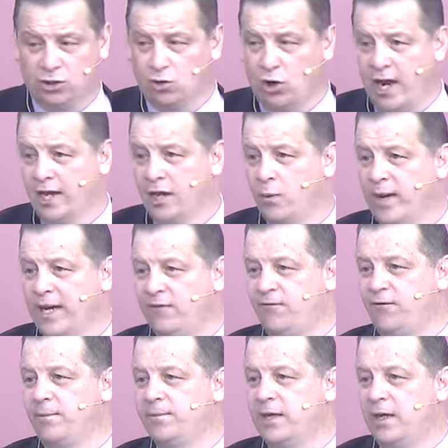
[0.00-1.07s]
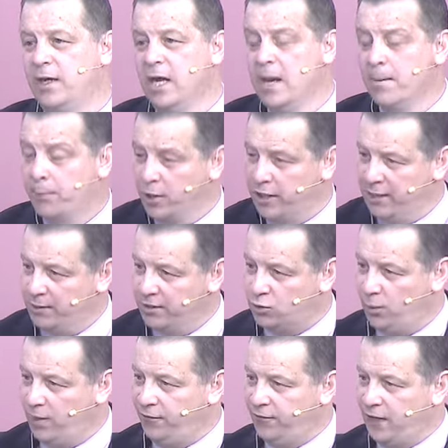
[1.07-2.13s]
trial away from you, but He was
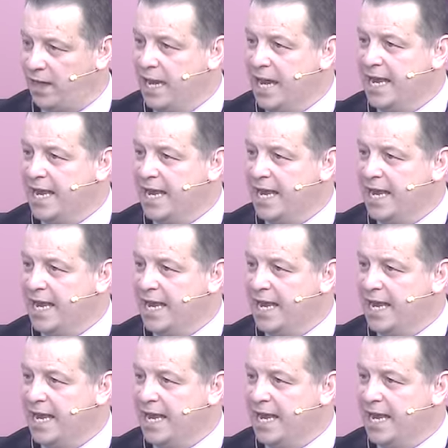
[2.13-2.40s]
with you.